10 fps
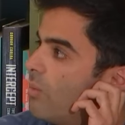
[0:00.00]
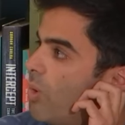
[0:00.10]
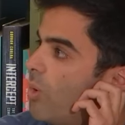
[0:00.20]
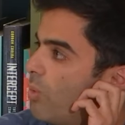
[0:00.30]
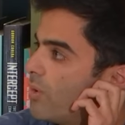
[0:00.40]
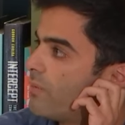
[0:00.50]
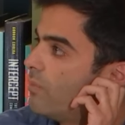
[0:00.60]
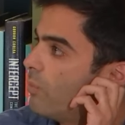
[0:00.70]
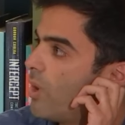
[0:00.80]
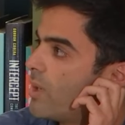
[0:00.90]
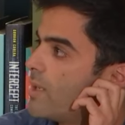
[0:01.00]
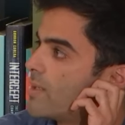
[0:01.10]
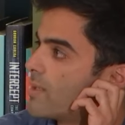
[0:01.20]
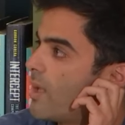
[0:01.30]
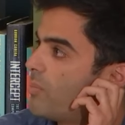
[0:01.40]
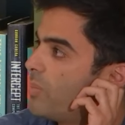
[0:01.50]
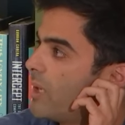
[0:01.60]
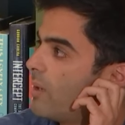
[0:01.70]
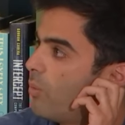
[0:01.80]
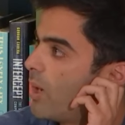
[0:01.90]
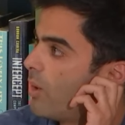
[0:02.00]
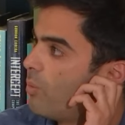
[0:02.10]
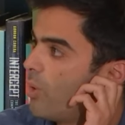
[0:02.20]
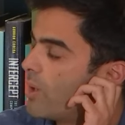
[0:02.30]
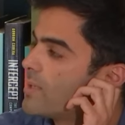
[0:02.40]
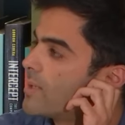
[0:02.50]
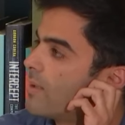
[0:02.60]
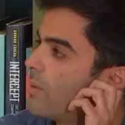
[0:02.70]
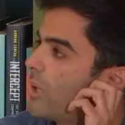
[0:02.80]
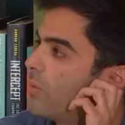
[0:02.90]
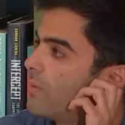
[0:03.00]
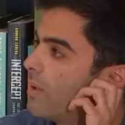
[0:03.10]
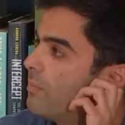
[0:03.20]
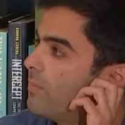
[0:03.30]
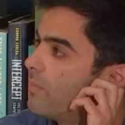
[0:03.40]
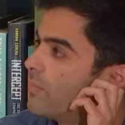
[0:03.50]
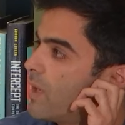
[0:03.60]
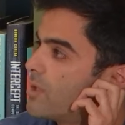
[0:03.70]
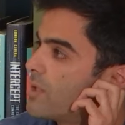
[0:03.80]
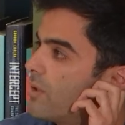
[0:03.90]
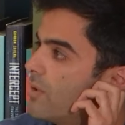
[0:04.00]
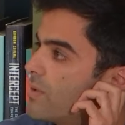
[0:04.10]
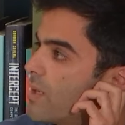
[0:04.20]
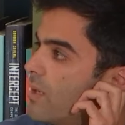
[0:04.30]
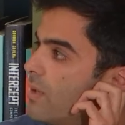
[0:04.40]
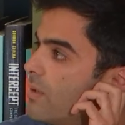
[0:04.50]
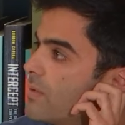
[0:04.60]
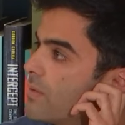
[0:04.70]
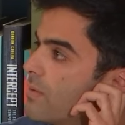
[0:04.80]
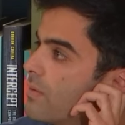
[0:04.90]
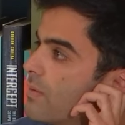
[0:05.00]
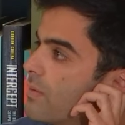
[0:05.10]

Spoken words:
What is that, Bill? What is it about them that should concern us?